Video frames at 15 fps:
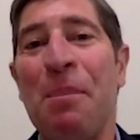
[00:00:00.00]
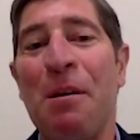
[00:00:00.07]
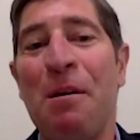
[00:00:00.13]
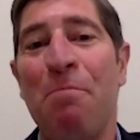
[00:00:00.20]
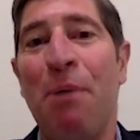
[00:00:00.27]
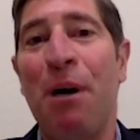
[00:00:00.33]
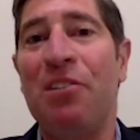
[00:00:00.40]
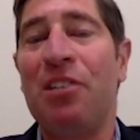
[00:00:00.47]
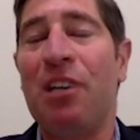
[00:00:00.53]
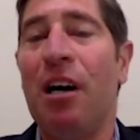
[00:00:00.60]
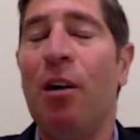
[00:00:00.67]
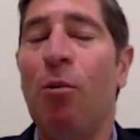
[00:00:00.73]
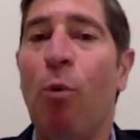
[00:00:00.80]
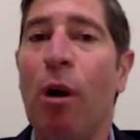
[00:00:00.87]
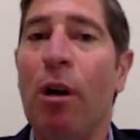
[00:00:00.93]
But
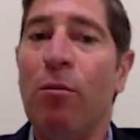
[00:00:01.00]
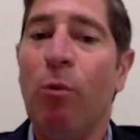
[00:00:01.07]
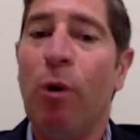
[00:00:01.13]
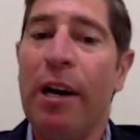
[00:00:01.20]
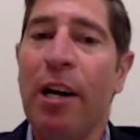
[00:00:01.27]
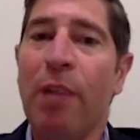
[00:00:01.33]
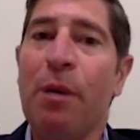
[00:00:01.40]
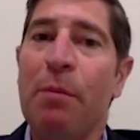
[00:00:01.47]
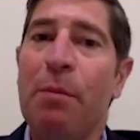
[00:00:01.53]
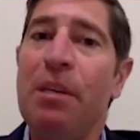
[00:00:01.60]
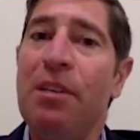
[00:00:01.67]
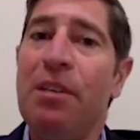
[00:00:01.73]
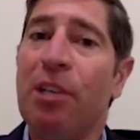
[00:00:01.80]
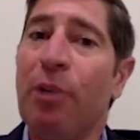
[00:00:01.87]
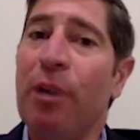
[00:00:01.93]
what
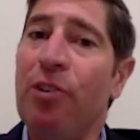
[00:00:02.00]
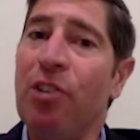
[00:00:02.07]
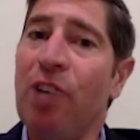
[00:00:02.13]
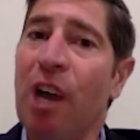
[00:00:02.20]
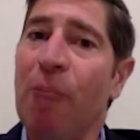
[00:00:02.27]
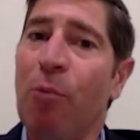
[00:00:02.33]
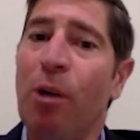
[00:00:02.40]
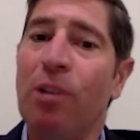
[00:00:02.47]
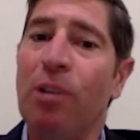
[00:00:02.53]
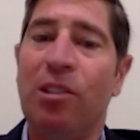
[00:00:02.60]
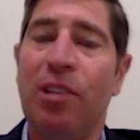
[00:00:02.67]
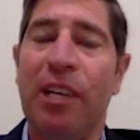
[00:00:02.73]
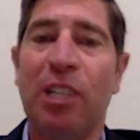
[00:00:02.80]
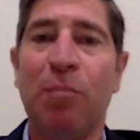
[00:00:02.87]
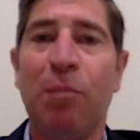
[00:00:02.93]
Airbnb did a great job was
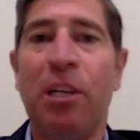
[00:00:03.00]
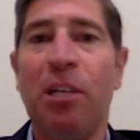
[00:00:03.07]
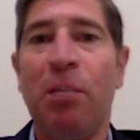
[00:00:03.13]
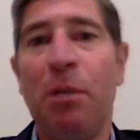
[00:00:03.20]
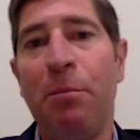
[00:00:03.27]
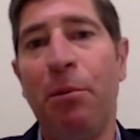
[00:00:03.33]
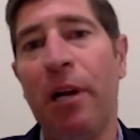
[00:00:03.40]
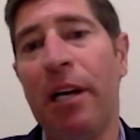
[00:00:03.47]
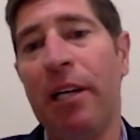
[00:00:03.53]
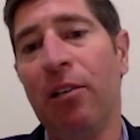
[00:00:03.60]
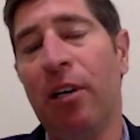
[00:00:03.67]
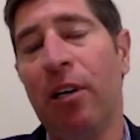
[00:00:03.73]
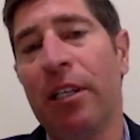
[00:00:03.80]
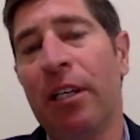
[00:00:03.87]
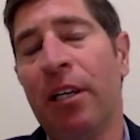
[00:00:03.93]
they explained to people, hey,
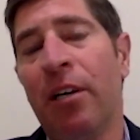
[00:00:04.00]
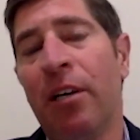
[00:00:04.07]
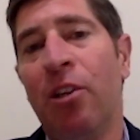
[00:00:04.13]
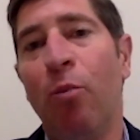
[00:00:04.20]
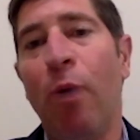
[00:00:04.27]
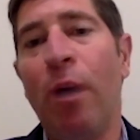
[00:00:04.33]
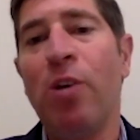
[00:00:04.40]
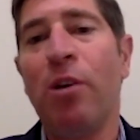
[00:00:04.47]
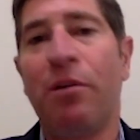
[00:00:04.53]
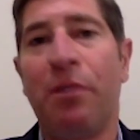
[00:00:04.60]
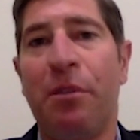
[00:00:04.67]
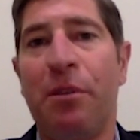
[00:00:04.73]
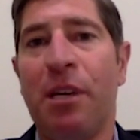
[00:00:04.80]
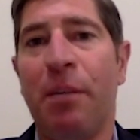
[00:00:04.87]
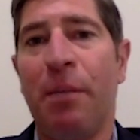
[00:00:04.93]
look, the way you have
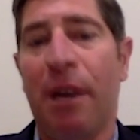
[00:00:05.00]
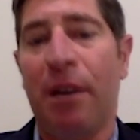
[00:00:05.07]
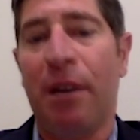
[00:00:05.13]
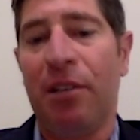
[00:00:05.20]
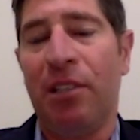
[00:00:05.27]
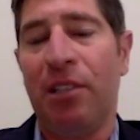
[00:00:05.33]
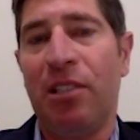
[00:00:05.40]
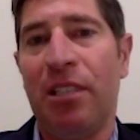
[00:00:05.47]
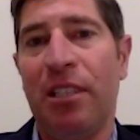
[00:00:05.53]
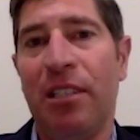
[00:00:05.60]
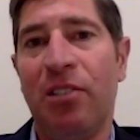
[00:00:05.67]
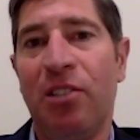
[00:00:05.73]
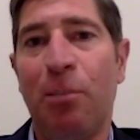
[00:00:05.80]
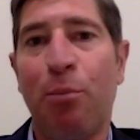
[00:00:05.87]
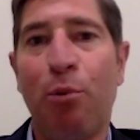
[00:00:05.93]
to think about this
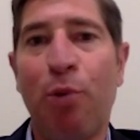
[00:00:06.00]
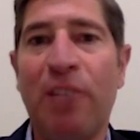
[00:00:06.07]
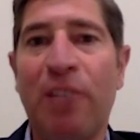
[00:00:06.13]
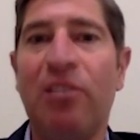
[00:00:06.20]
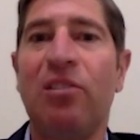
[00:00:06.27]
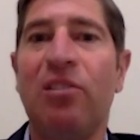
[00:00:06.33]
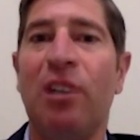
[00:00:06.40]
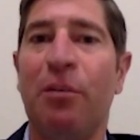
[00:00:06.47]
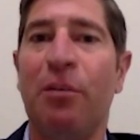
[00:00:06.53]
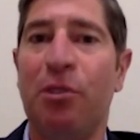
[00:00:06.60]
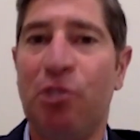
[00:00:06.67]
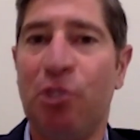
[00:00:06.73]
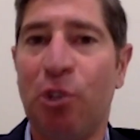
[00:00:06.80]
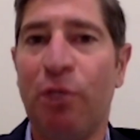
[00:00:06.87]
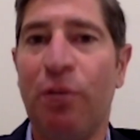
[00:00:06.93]
is the presence of the
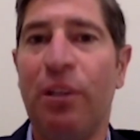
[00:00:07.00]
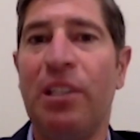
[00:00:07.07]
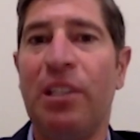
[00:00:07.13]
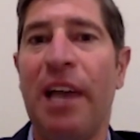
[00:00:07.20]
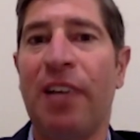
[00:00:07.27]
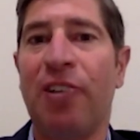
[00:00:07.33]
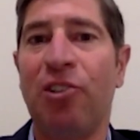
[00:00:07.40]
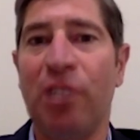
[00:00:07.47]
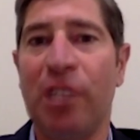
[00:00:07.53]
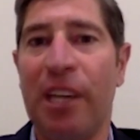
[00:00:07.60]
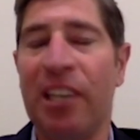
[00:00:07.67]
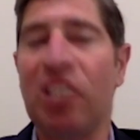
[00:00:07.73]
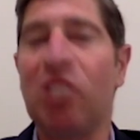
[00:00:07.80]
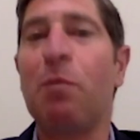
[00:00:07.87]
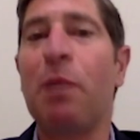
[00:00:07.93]
service actually
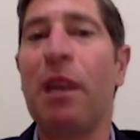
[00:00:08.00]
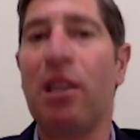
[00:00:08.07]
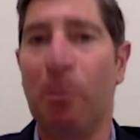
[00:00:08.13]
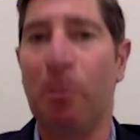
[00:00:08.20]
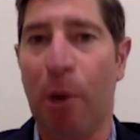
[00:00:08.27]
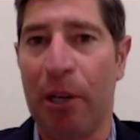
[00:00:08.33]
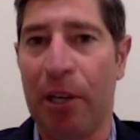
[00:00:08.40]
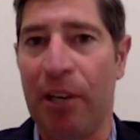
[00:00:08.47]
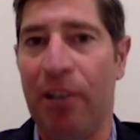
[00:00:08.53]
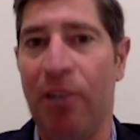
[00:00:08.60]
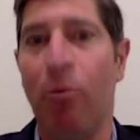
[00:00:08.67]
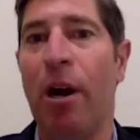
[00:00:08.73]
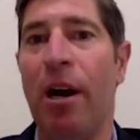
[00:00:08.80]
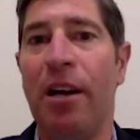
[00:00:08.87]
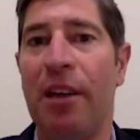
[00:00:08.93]
can expand the market in a
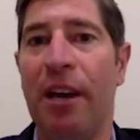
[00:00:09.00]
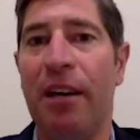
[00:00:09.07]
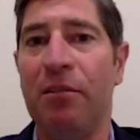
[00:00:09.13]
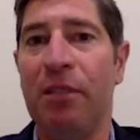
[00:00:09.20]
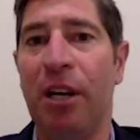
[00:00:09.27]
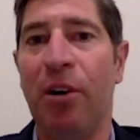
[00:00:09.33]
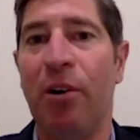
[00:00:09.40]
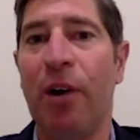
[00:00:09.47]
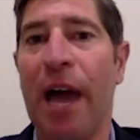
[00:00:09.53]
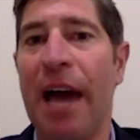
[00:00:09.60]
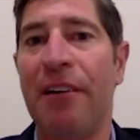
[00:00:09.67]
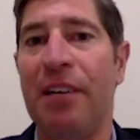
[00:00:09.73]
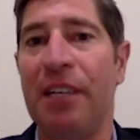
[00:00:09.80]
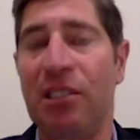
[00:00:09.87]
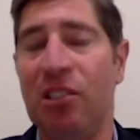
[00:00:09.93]
way that
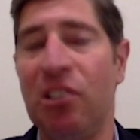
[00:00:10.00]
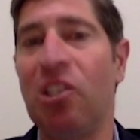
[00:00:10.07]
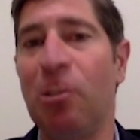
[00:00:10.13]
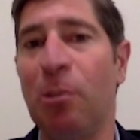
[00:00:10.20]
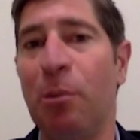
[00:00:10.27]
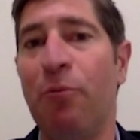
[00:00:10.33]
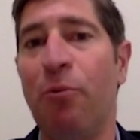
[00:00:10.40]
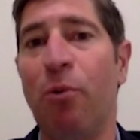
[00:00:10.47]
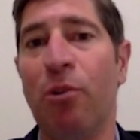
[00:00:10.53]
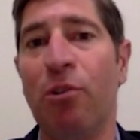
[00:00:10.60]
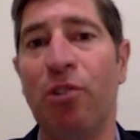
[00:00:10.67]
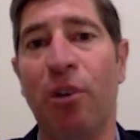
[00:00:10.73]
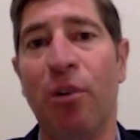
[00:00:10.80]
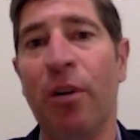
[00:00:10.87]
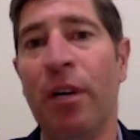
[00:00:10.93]
hadn't existed before.
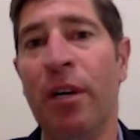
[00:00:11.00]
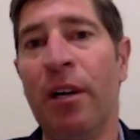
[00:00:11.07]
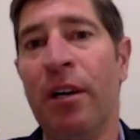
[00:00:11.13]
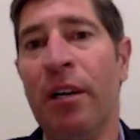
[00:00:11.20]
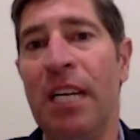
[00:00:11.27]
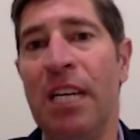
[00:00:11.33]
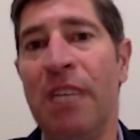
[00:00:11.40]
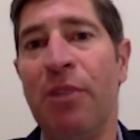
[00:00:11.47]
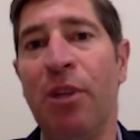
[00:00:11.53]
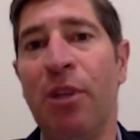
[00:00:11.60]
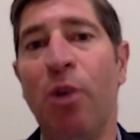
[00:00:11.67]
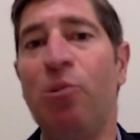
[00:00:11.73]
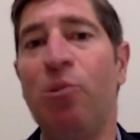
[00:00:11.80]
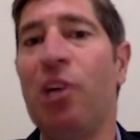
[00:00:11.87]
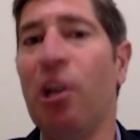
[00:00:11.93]
So even the
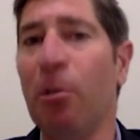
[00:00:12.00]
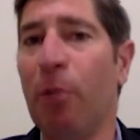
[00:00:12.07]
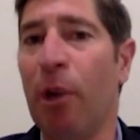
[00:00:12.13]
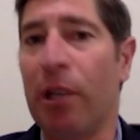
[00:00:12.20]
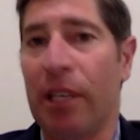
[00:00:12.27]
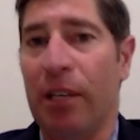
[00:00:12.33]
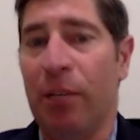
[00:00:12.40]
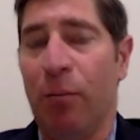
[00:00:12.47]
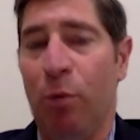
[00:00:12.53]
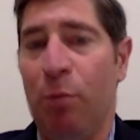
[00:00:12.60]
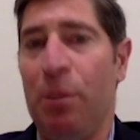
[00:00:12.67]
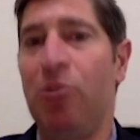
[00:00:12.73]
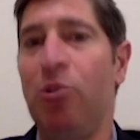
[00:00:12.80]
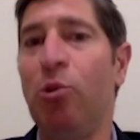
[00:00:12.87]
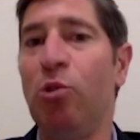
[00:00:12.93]
hotel market would
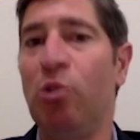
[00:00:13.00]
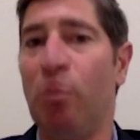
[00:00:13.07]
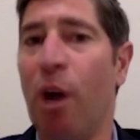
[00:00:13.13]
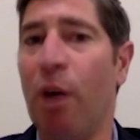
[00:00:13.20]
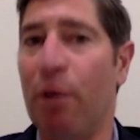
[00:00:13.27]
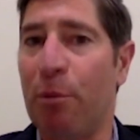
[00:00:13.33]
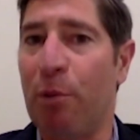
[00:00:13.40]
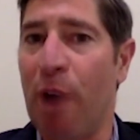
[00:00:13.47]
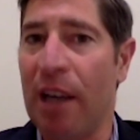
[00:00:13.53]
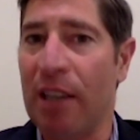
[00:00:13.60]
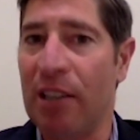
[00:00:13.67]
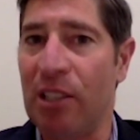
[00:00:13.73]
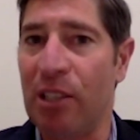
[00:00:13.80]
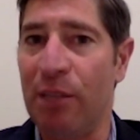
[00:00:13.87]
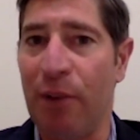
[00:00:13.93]
be too small of a
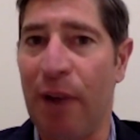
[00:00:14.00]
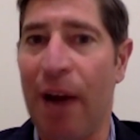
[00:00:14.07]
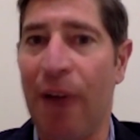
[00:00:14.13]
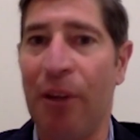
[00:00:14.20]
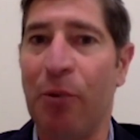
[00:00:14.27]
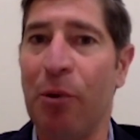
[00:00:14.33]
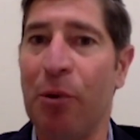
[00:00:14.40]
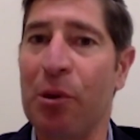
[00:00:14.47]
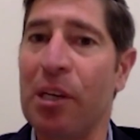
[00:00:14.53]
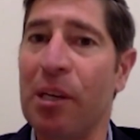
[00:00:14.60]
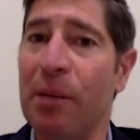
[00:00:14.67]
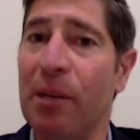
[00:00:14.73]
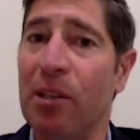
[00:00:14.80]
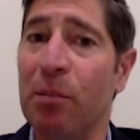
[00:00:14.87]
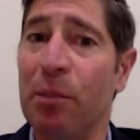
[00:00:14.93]
proxy for how they were
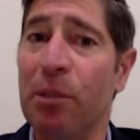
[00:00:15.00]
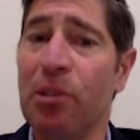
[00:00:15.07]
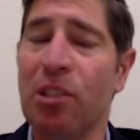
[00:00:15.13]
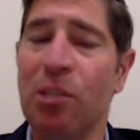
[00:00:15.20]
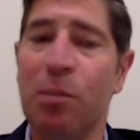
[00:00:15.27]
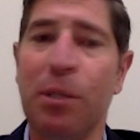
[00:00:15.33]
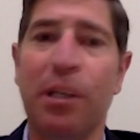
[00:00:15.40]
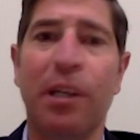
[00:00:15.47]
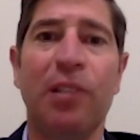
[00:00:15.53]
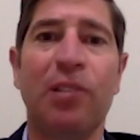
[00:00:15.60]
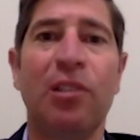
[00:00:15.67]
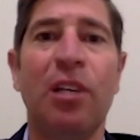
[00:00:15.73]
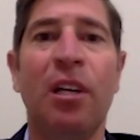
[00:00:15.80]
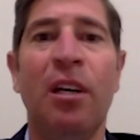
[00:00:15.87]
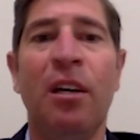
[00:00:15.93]
thinking about the business,
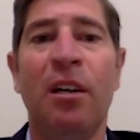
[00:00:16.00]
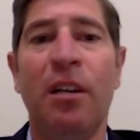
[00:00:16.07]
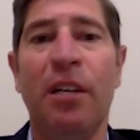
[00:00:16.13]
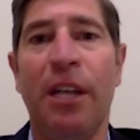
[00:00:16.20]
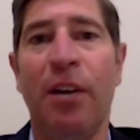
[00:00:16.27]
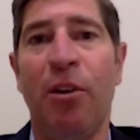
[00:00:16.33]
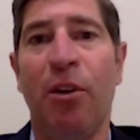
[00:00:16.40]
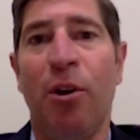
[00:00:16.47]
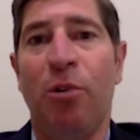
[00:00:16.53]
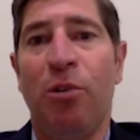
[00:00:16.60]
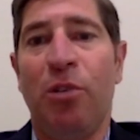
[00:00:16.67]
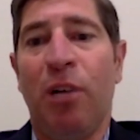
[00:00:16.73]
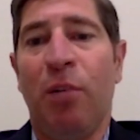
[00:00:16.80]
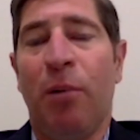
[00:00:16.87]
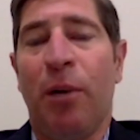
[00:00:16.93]
because the
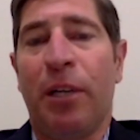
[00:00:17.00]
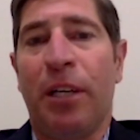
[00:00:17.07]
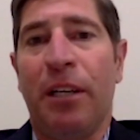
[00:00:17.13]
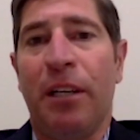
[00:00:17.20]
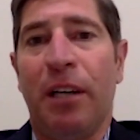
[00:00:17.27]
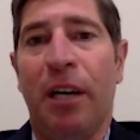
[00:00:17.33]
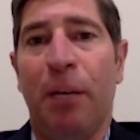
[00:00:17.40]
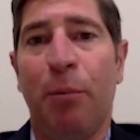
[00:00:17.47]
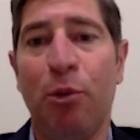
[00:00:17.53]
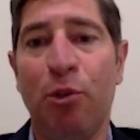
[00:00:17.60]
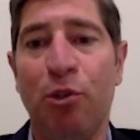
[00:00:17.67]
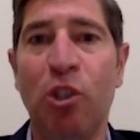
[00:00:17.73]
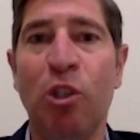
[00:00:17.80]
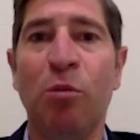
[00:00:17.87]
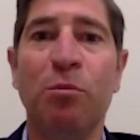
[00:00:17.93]
hotel market
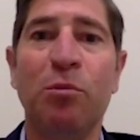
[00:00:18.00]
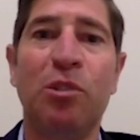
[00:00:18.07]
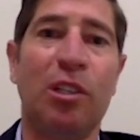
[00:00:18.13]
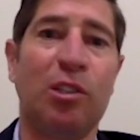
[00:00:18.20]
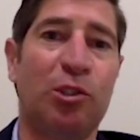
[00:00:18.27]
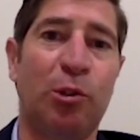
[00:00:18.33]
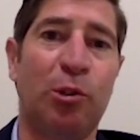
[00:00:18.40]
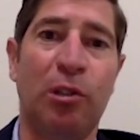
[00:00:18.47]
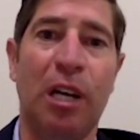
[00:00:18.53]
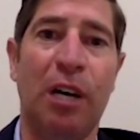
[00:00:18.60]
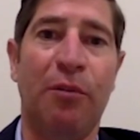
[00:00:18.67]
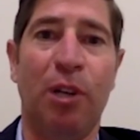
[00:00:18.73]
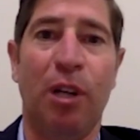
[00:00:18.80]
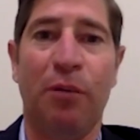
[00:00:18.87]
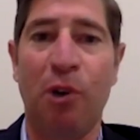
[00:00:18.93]
presumes a certain
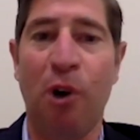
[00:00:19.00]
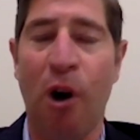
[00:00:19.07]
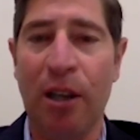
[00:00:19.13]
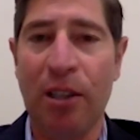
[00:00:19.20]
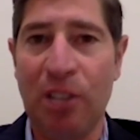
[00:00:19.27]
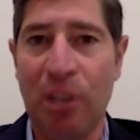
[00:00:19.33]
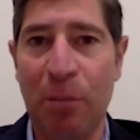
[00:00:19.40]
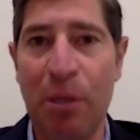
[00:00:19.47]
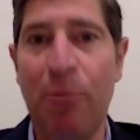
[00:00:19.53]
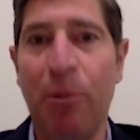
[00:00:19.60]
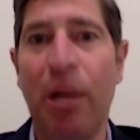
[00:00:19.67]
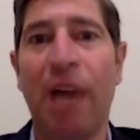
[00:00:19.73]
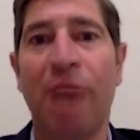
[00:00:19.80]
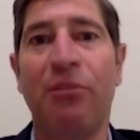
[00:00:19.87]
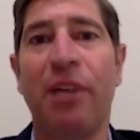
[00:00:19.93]
level of cost that people
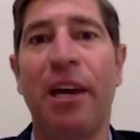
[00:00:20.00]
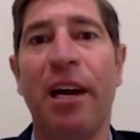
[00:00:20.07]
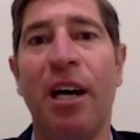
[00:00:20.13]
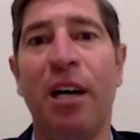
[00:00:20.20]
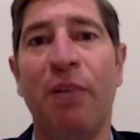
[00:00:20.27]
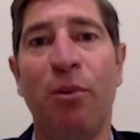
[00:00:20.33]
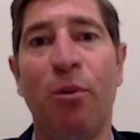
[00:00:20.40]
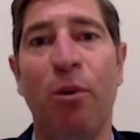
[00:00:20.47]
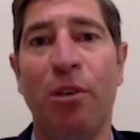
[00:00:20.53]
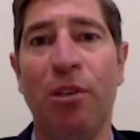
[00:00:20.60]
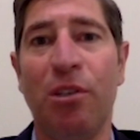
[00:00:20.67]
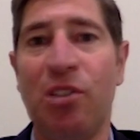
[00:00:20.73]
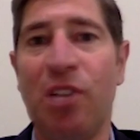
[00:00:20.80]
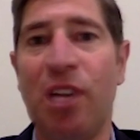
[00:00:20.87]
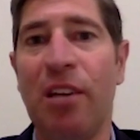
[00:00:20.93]
have to have in order
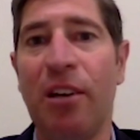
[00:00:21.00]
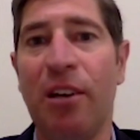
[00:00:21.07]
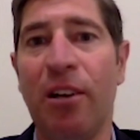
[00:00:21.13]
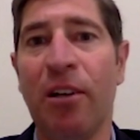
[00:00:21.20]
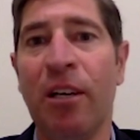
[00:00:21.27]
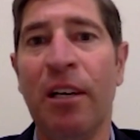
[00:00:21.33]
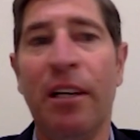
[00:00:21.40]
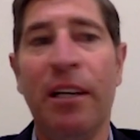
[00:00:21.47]
to stay there.